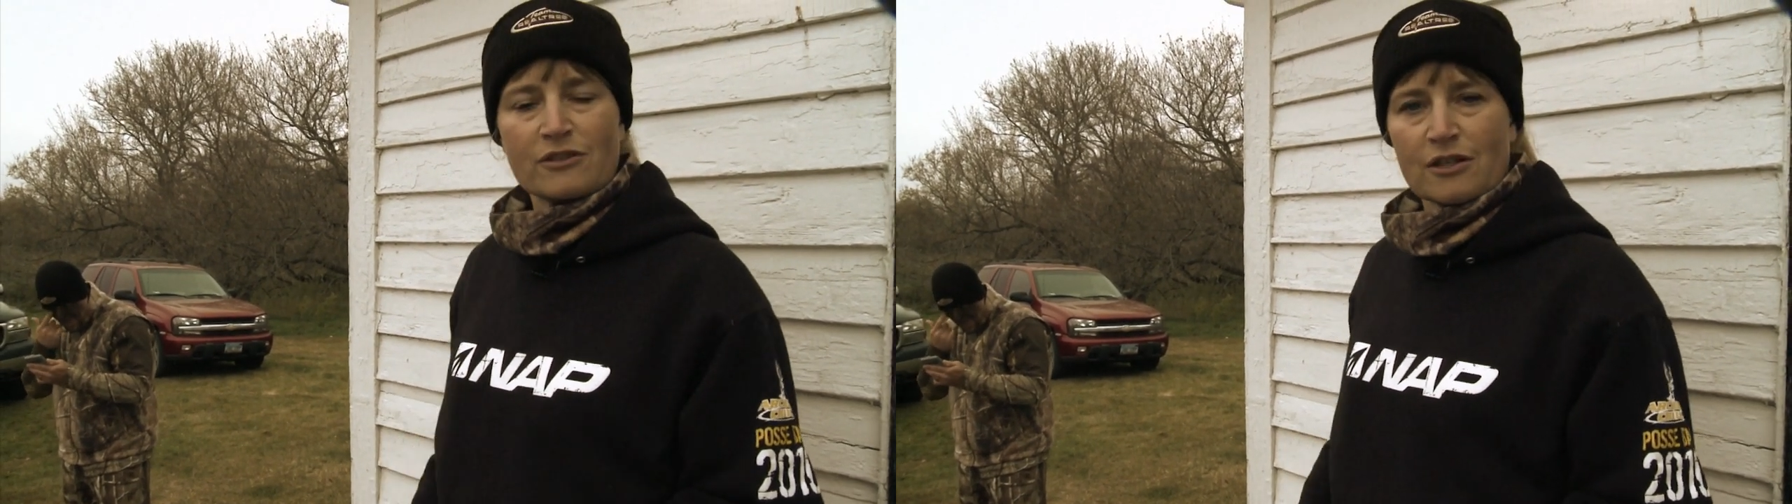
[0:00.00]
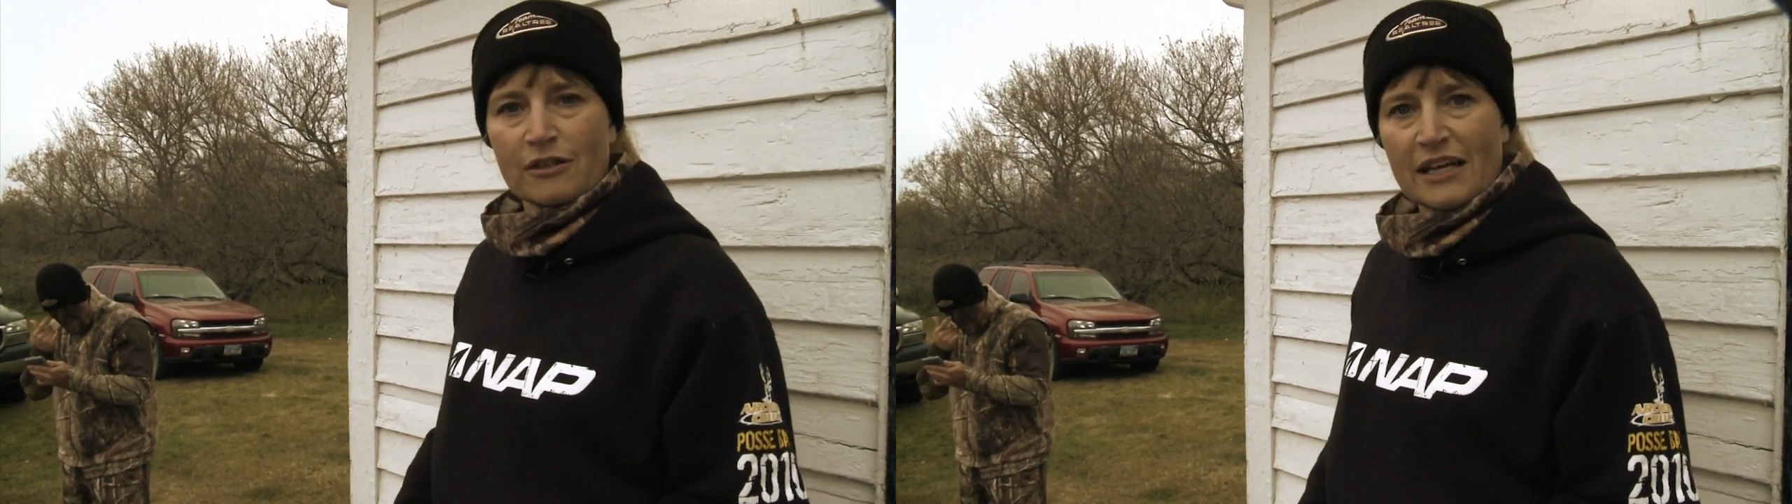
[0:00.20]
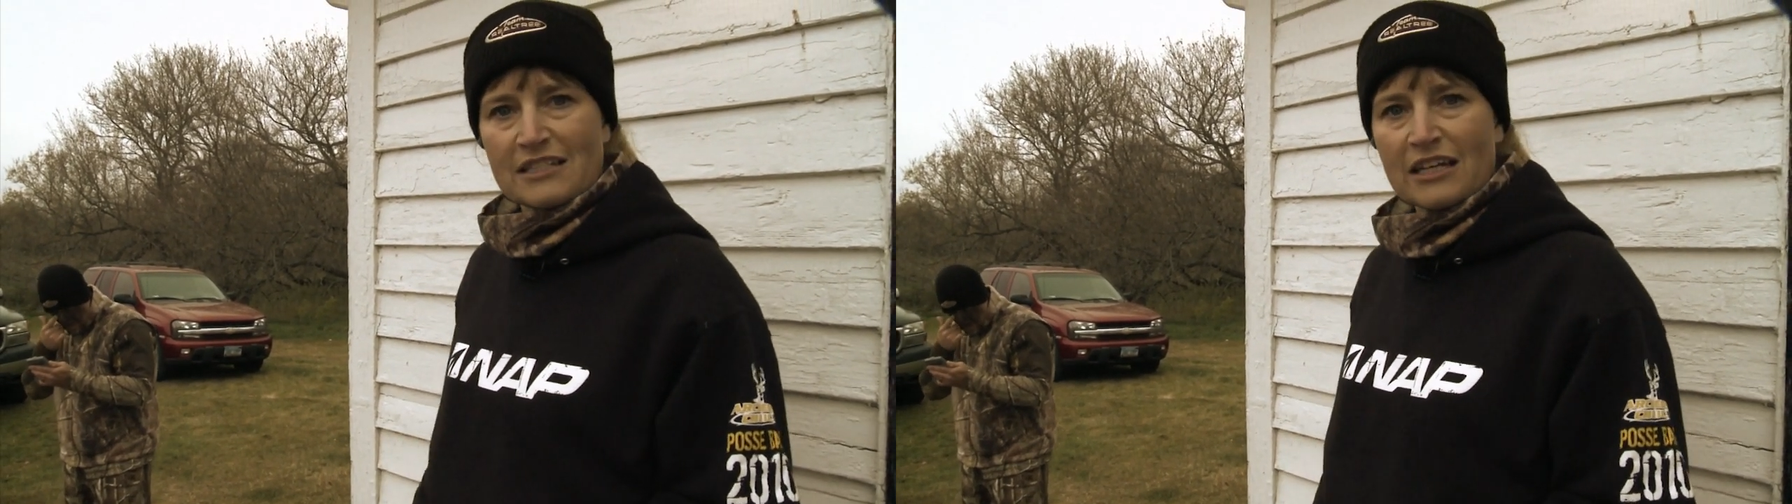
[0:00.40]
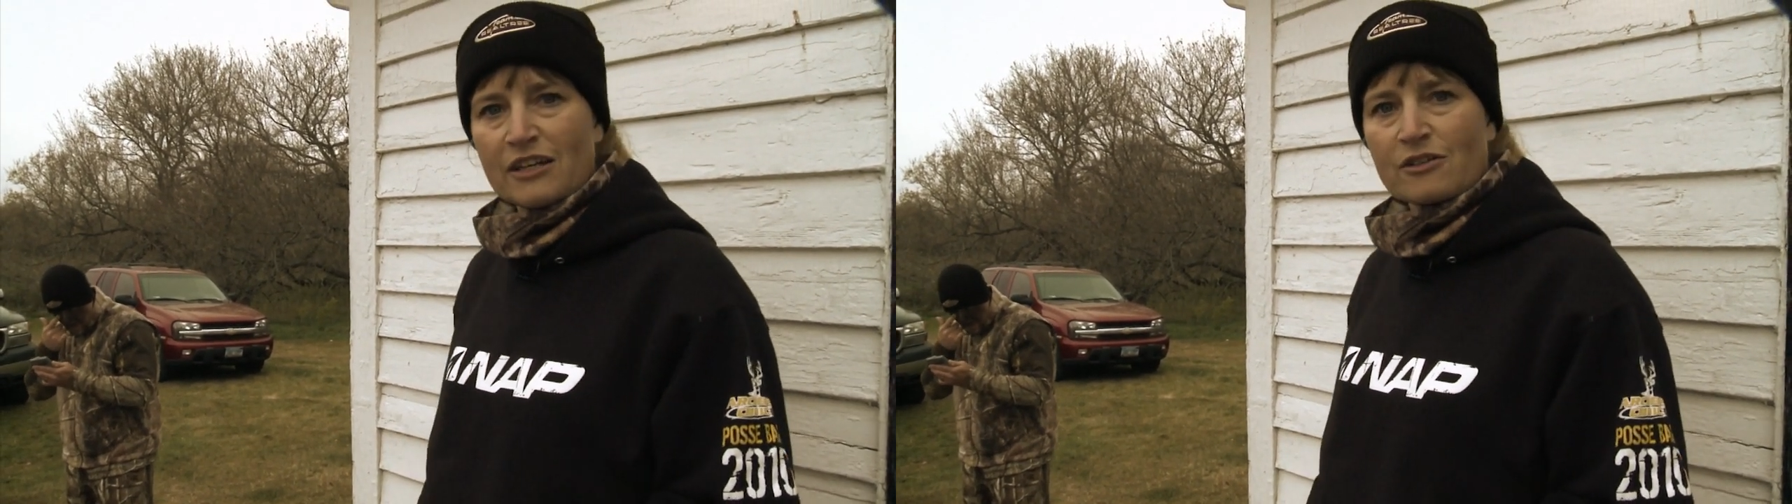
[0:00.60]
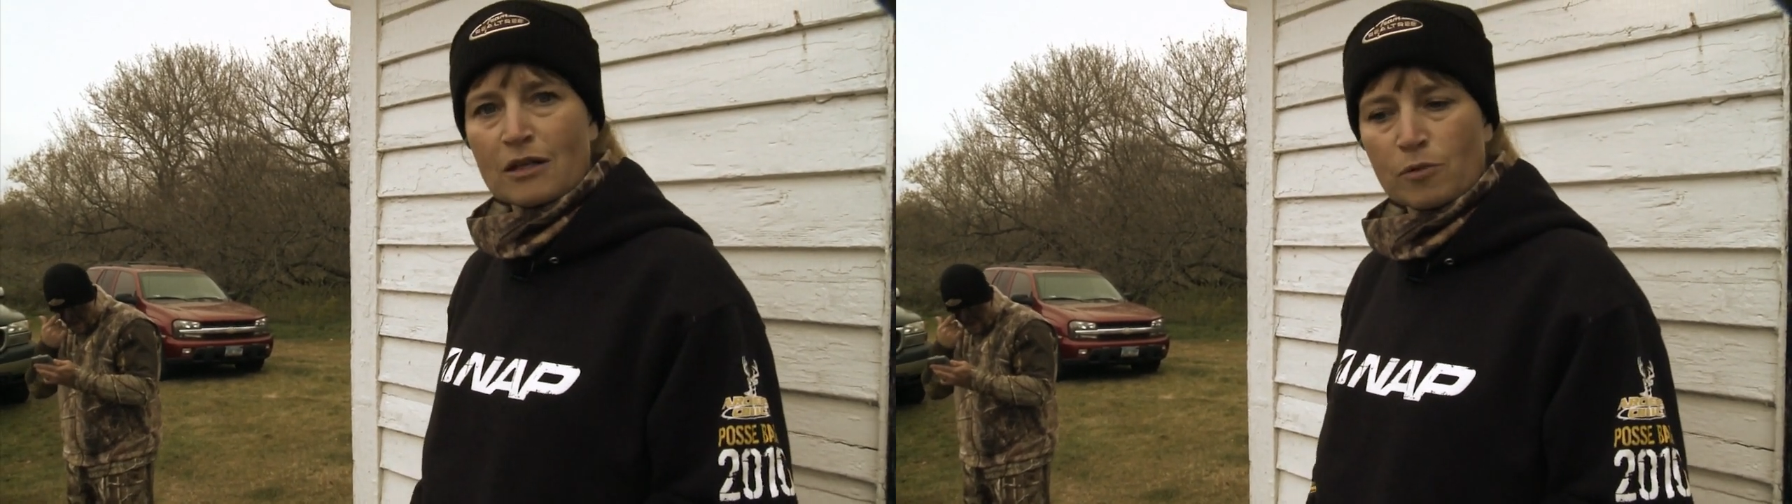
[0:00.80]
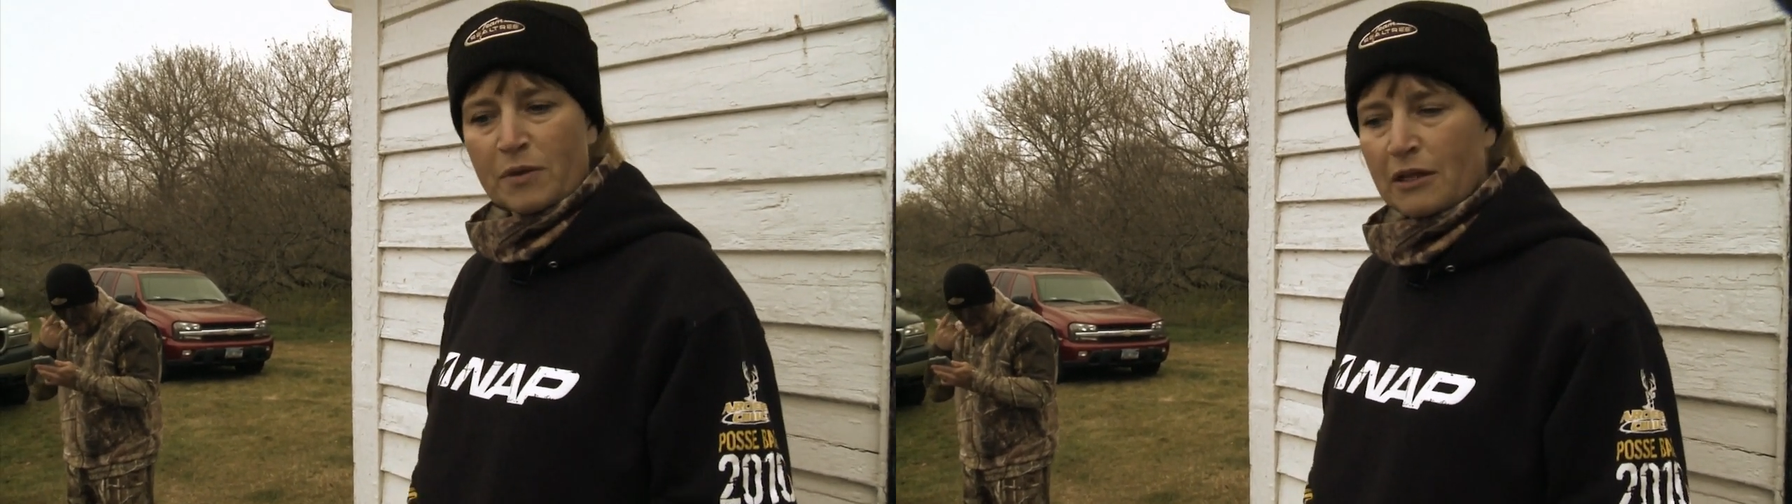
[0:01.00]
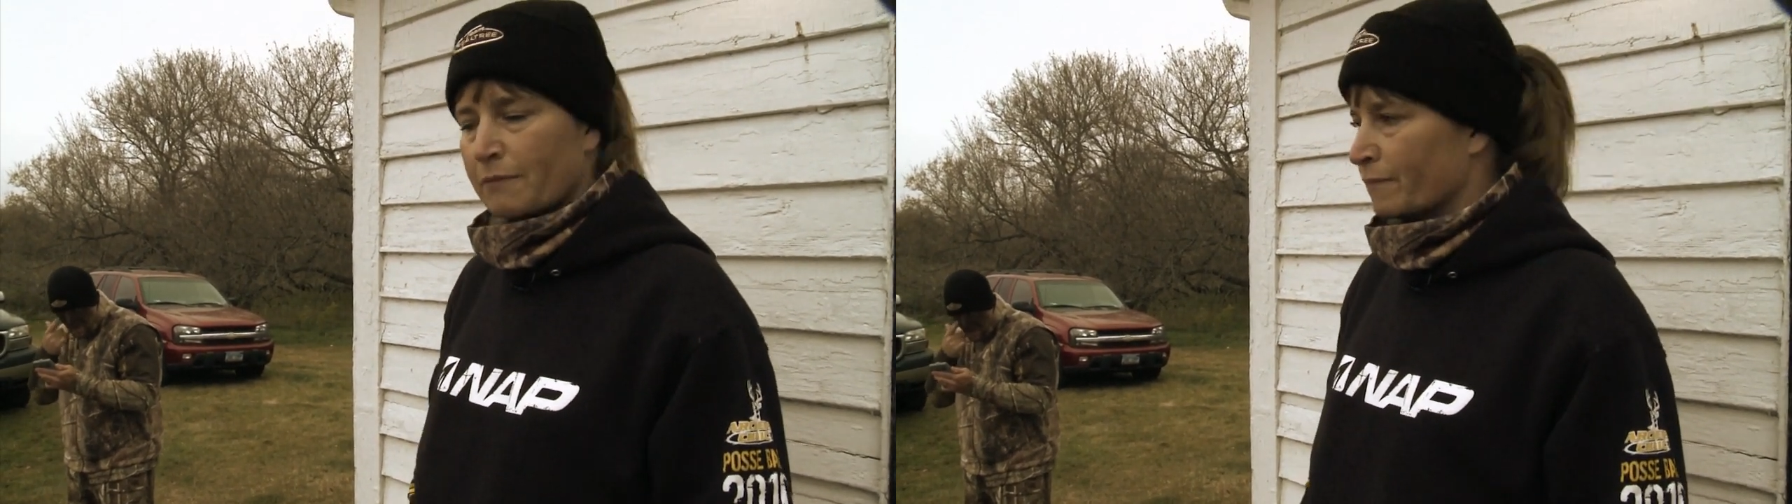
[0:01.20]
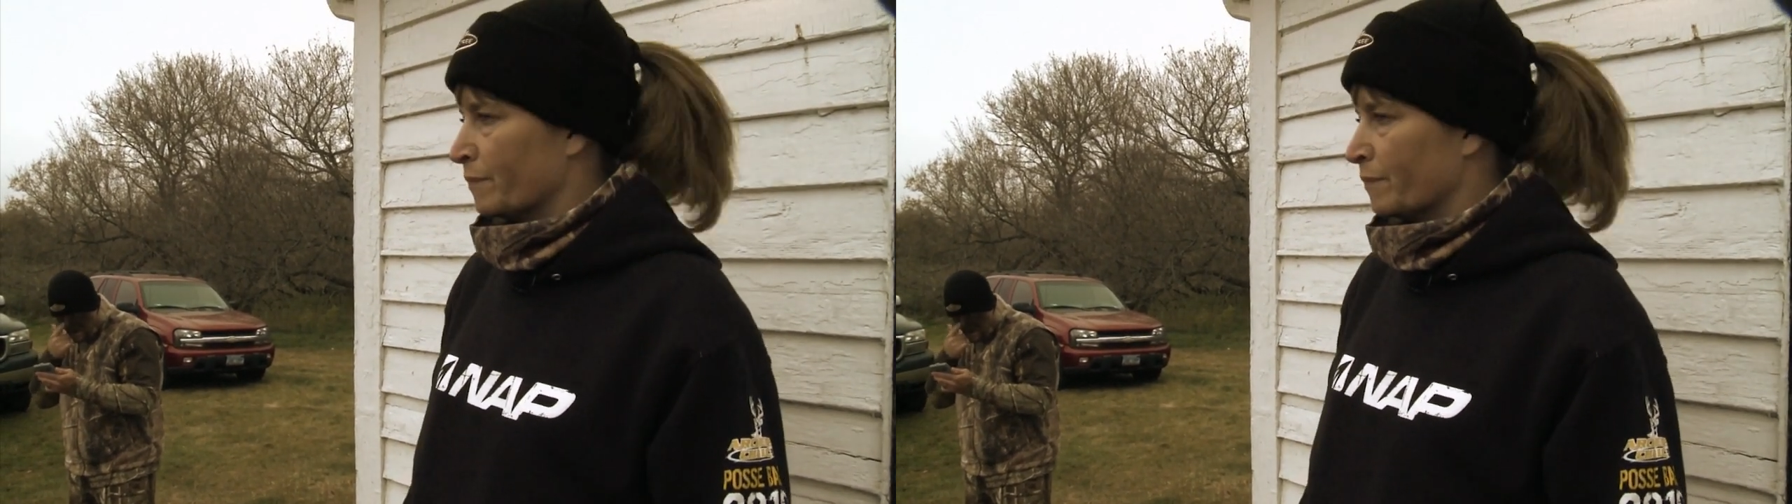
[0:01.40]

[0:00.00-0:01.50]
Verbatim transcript: It's our last night here at Double B.